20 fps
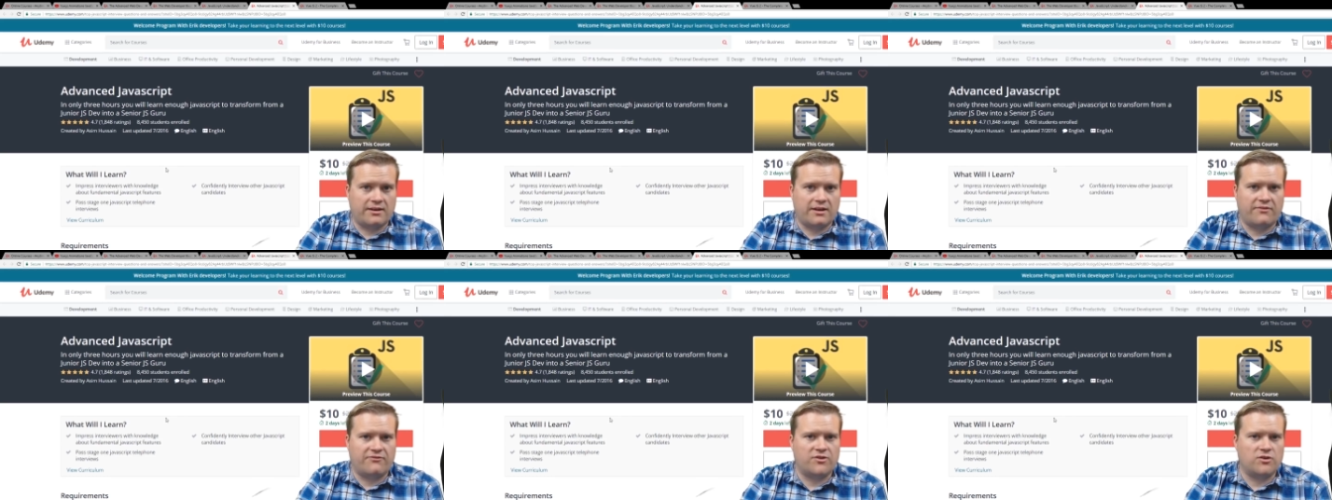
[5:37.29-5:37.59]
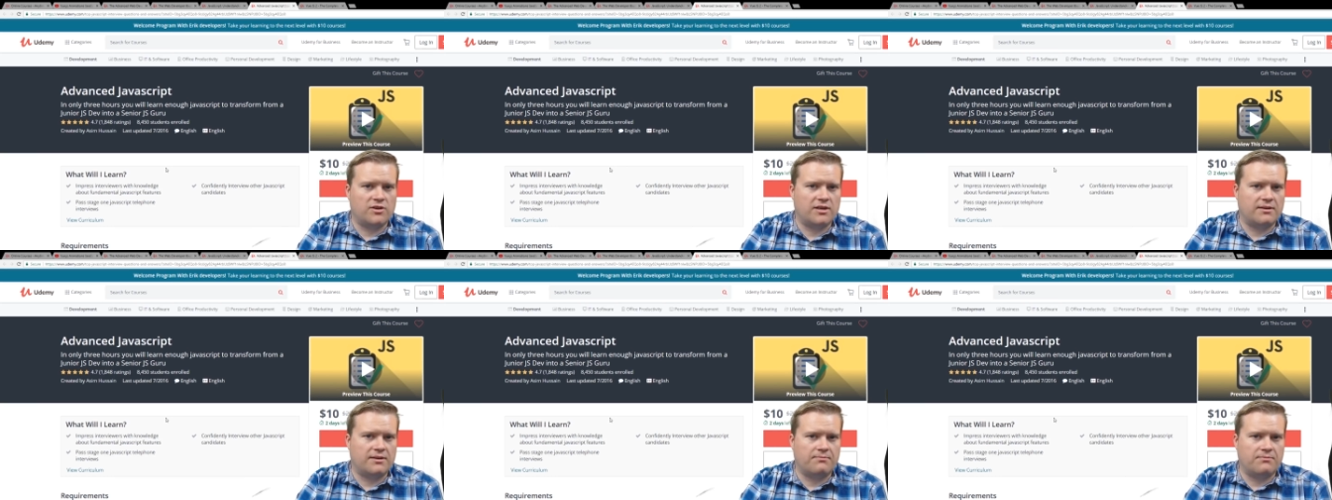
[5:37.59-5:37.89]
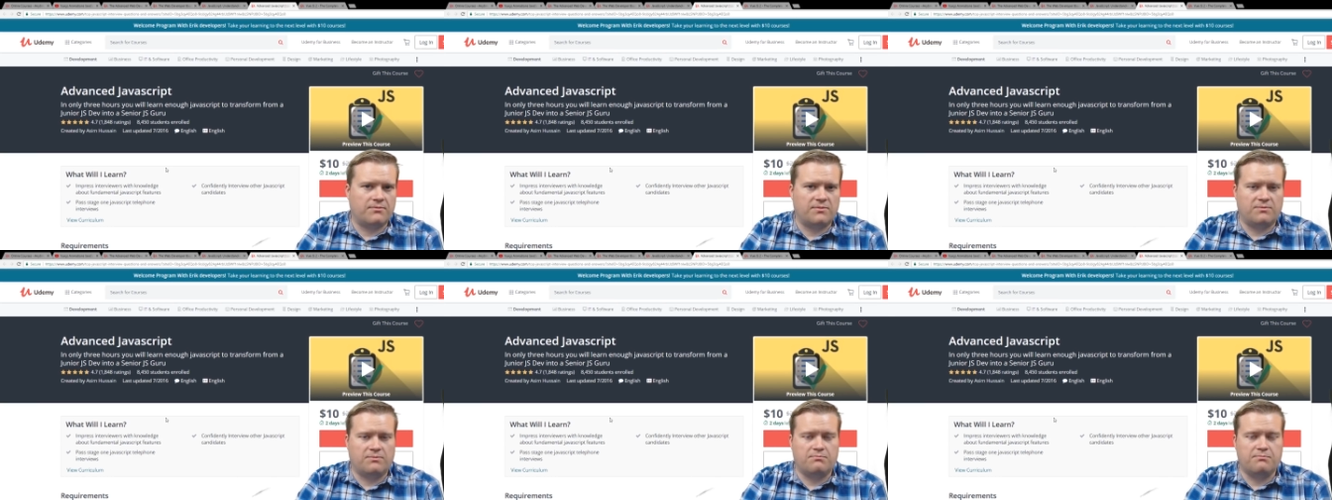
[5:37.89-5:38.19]
If you get
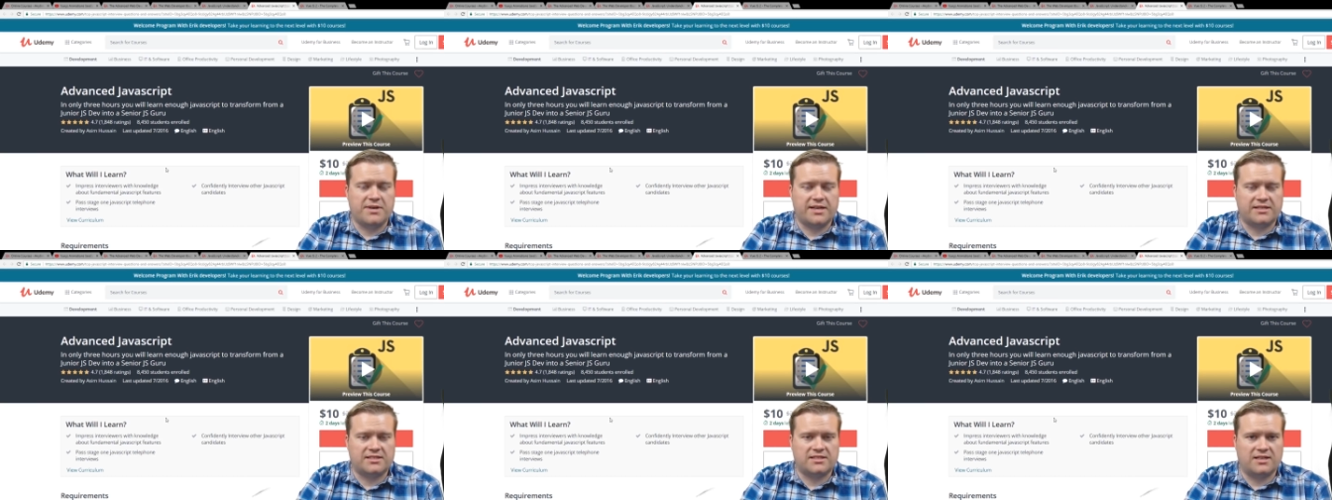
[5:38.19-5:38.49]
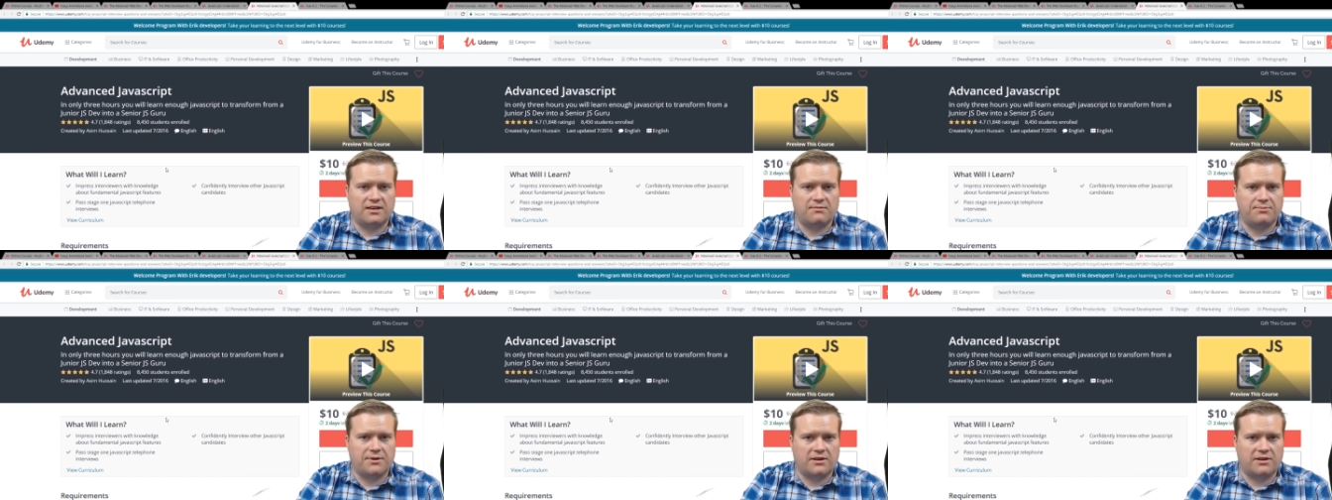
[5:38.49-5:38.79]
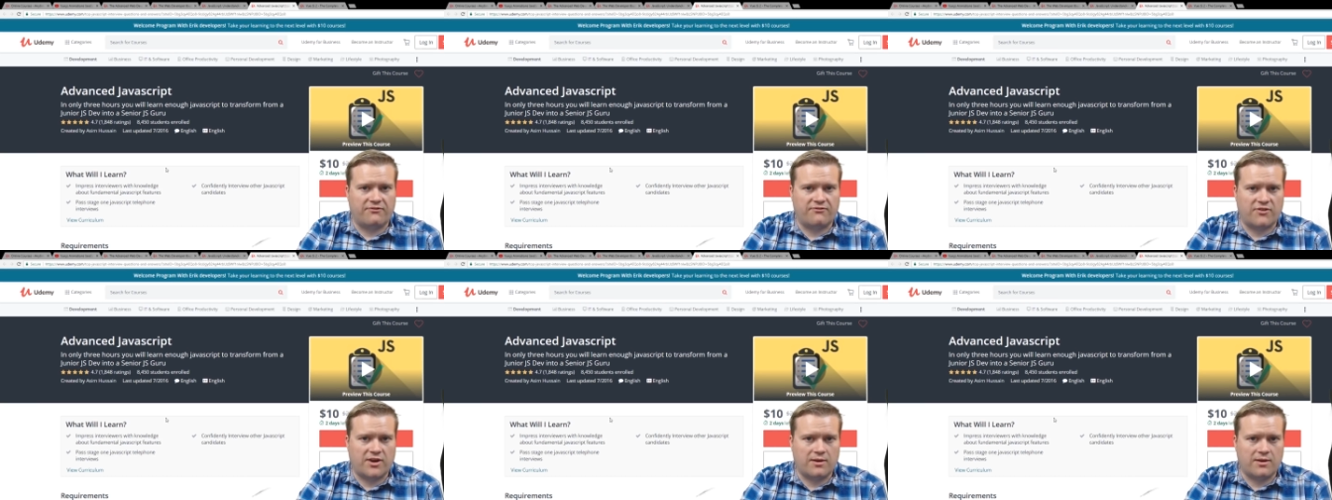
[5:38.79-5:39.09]
mixed up in a
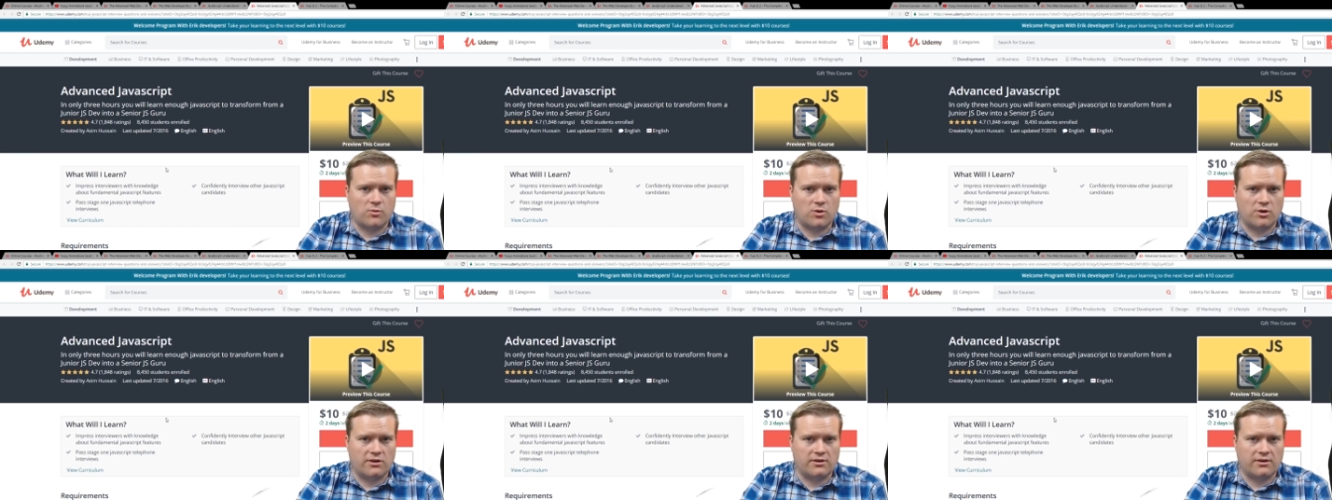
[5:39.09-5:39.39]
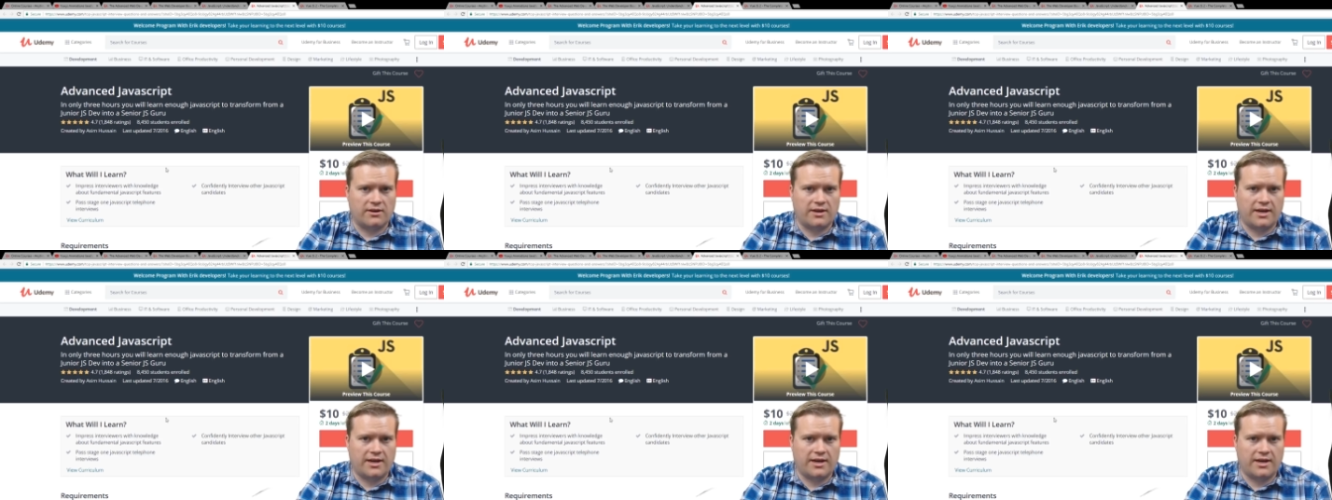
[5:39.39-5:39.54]
framework